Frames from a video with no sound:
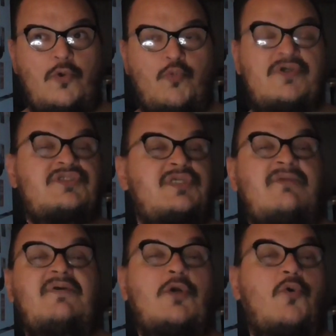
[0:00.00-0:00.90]

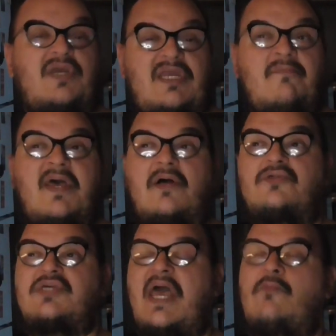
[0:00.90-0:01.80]
receiving her
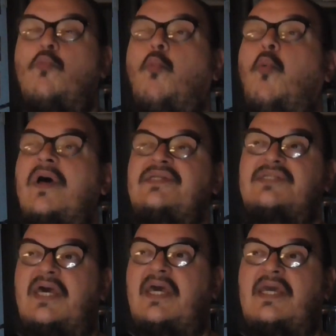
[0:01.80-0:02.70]
emails, and one
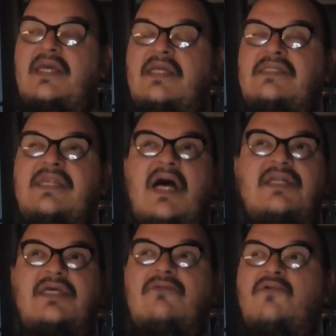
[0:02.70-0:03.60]
day,
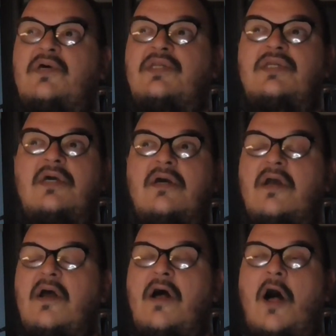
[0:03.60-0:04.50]
not even
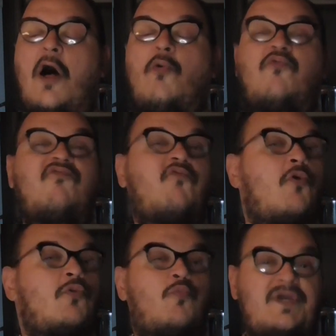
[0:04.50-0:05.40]
a
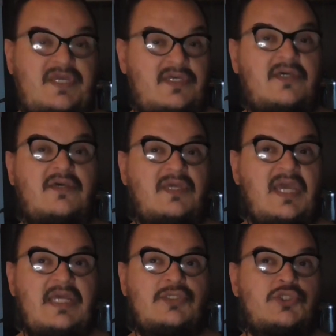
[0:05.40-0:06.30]
full week
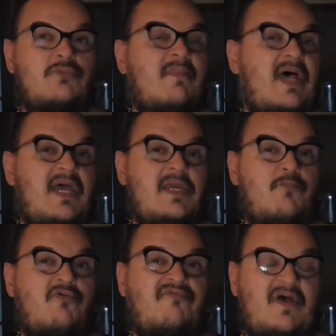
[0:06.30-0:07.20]
into my
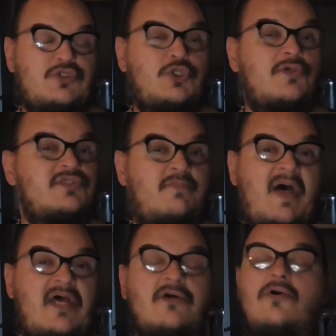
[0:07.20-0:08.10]
professional
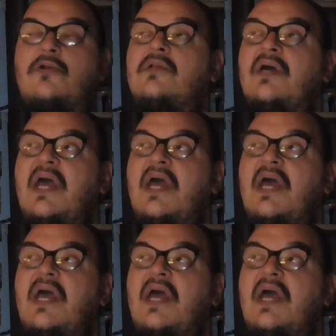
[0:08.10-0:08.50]
sabbatical,